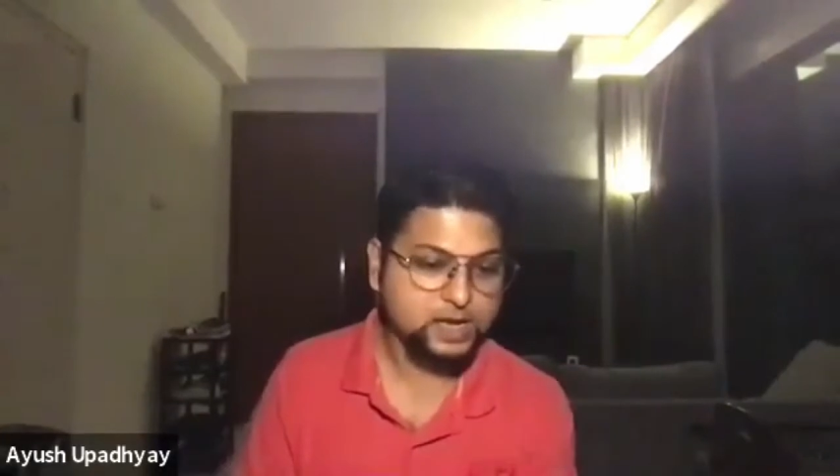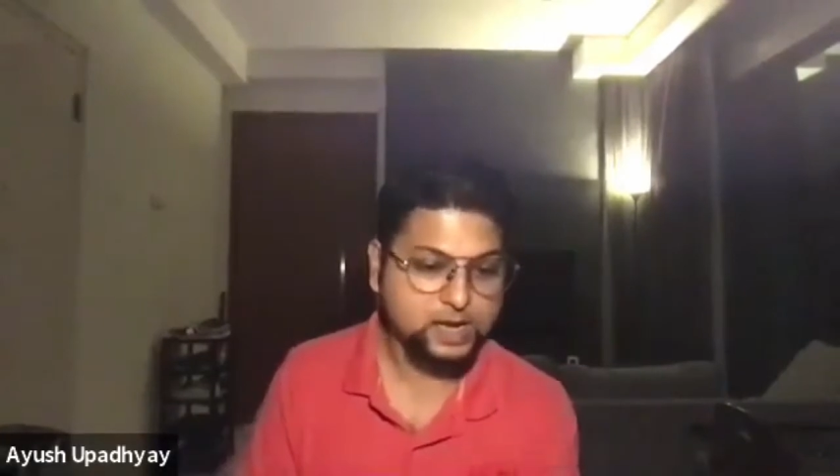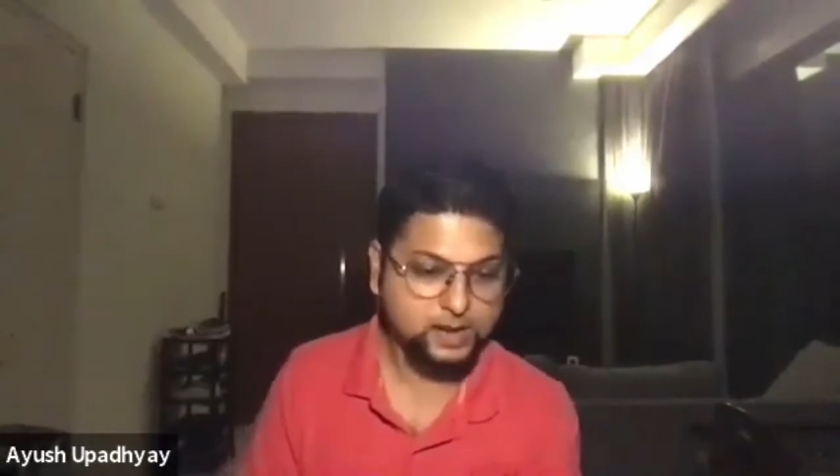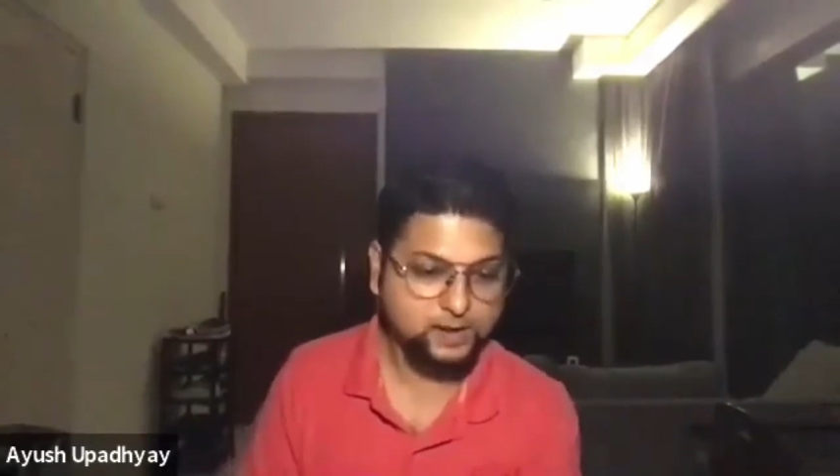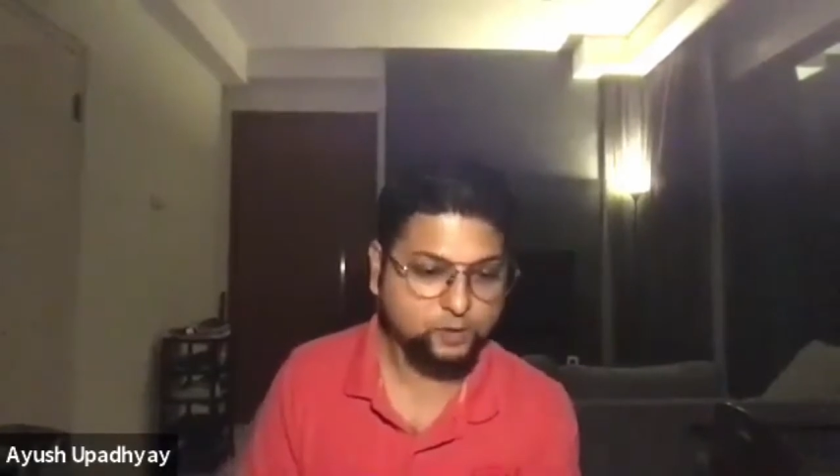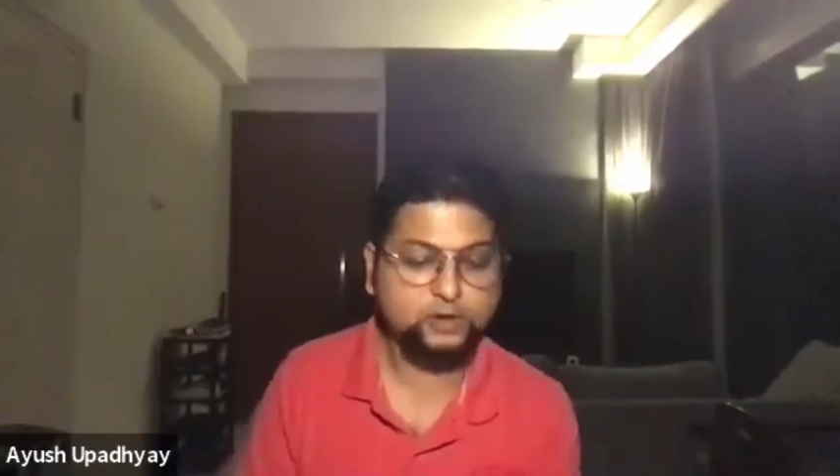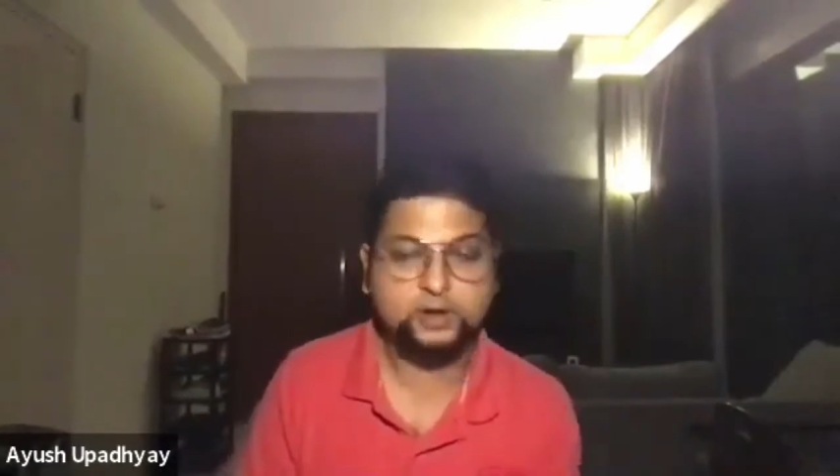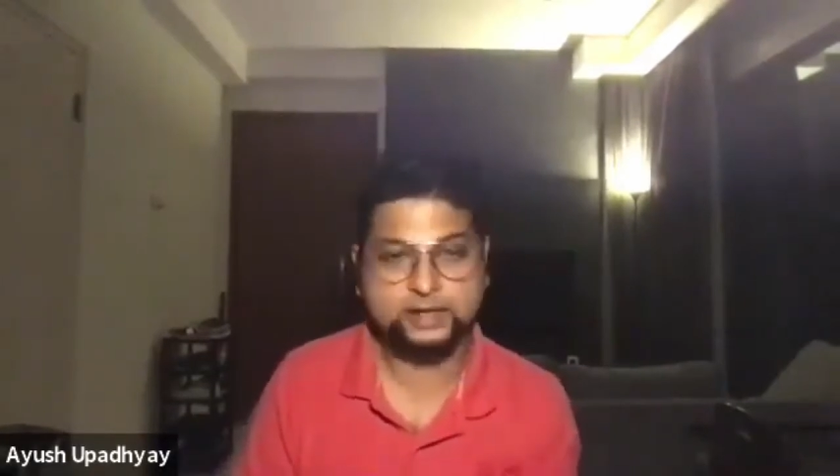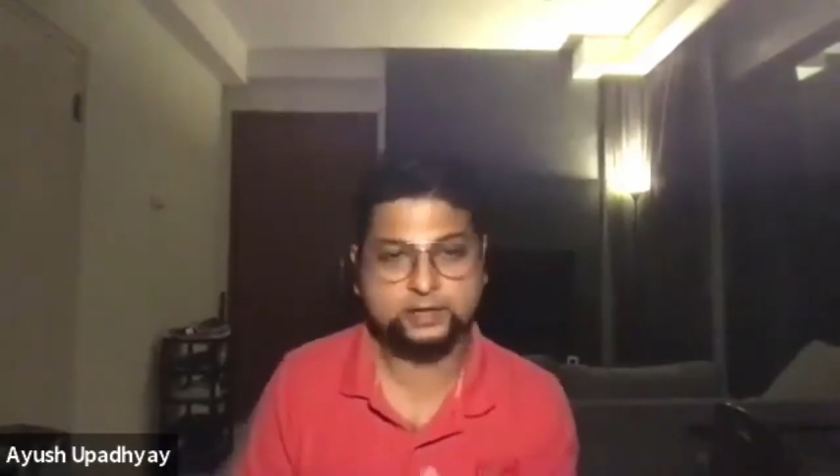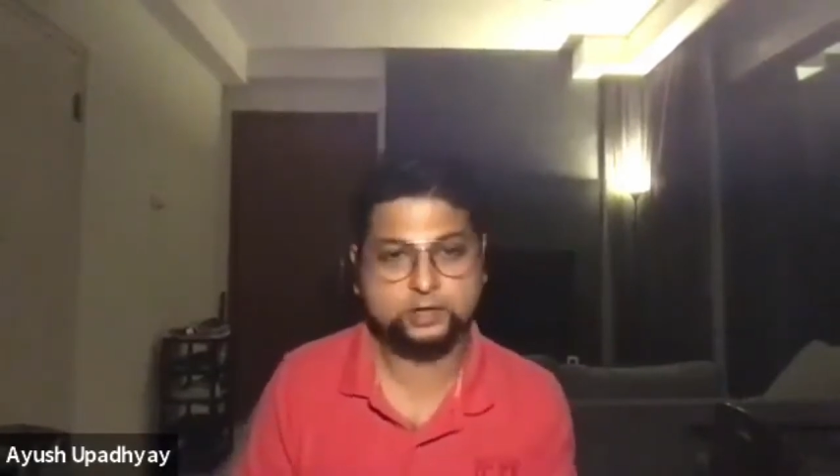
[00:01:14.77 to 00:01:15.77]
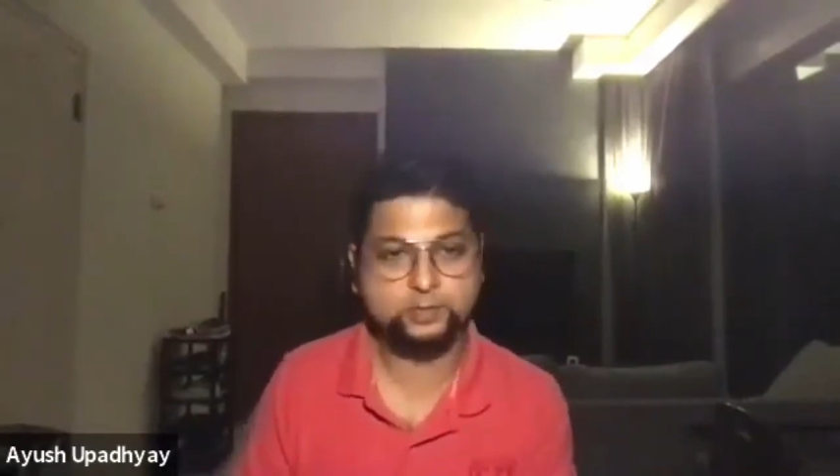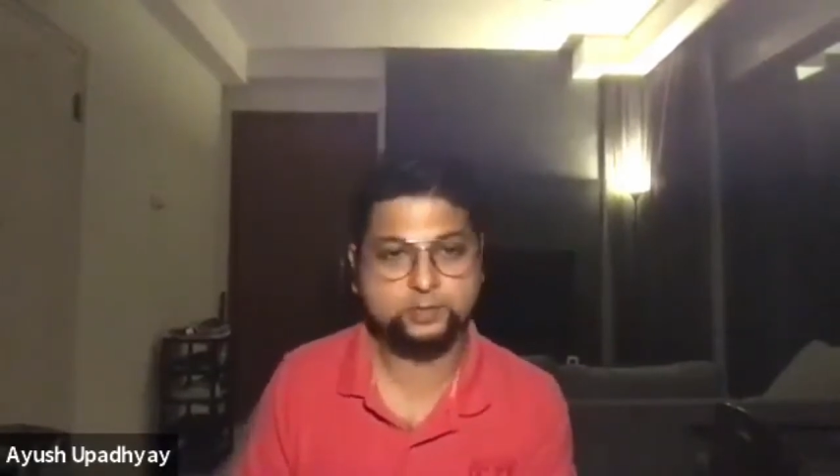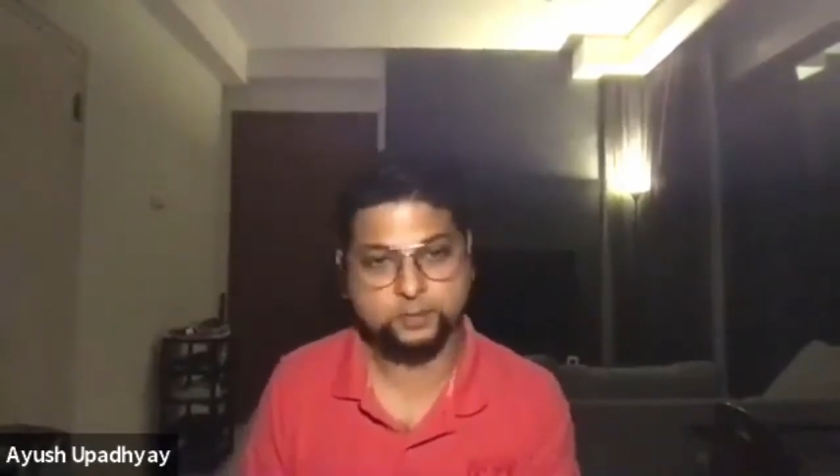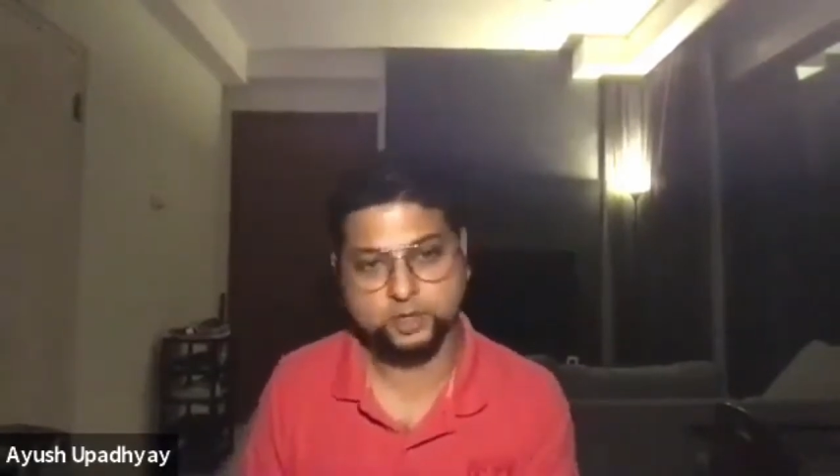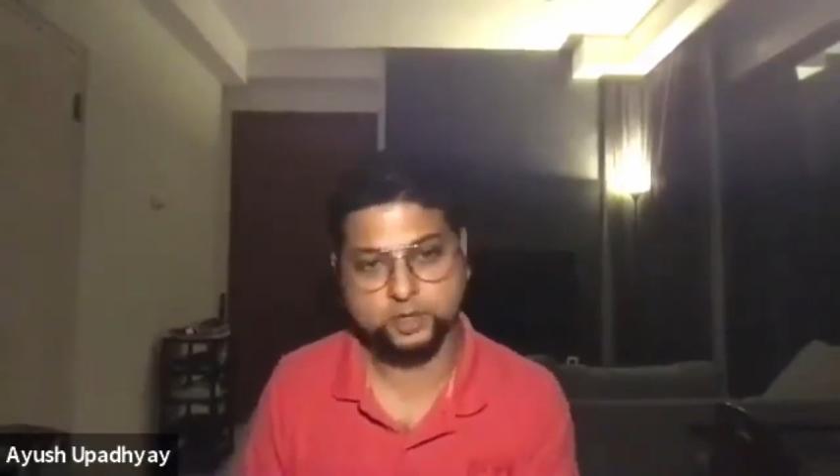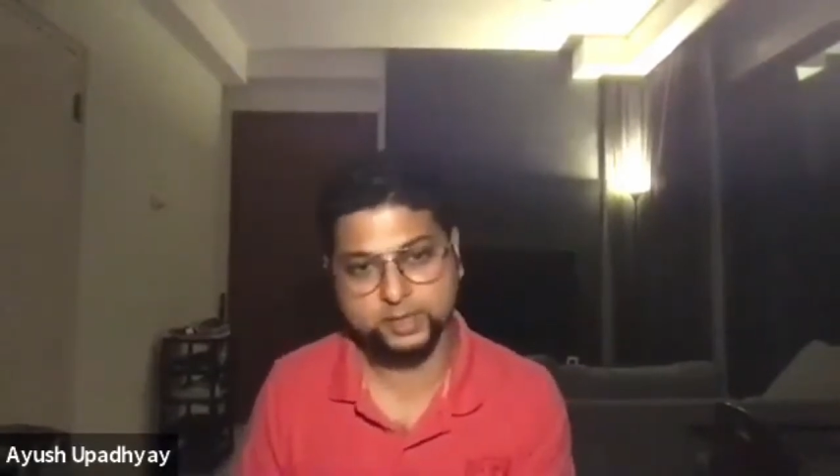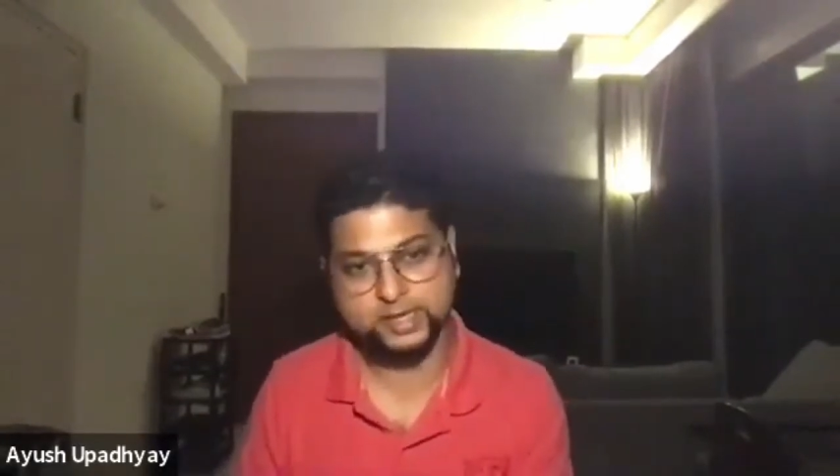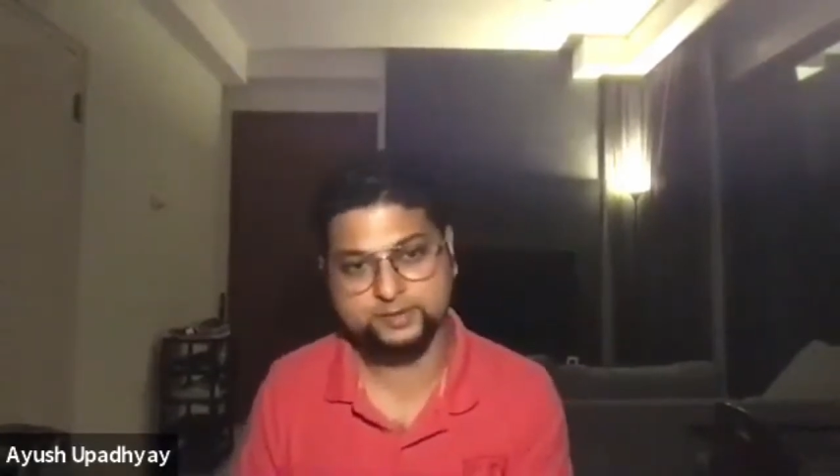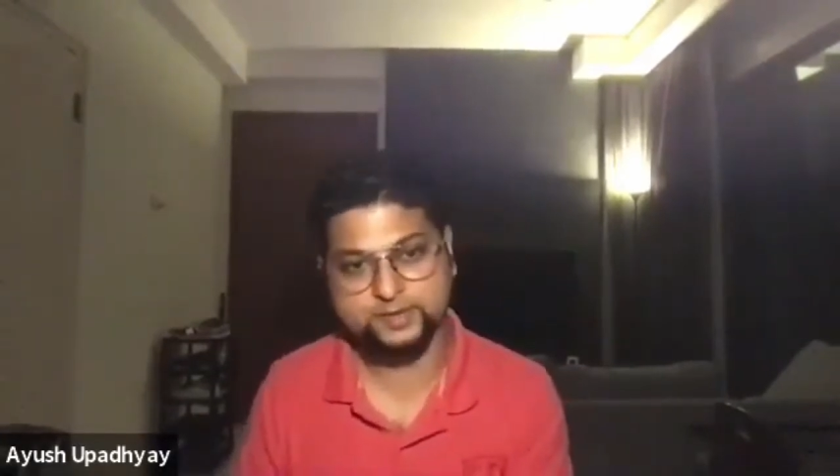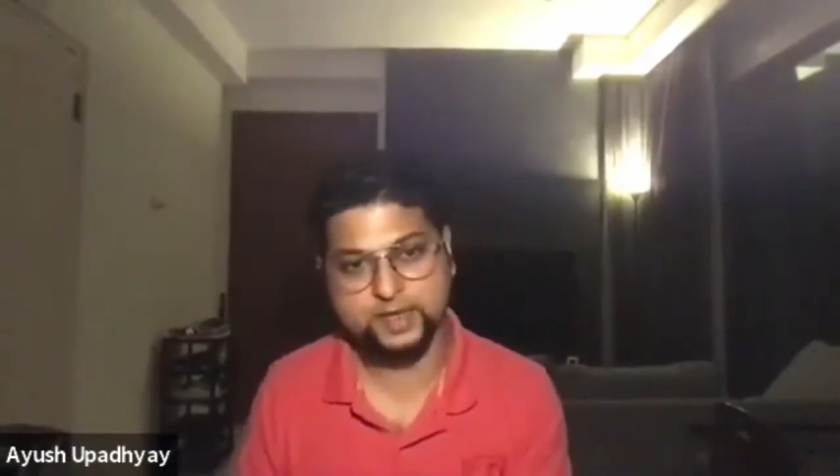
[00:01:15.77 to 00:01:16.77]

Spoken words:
Contrary to popular belief,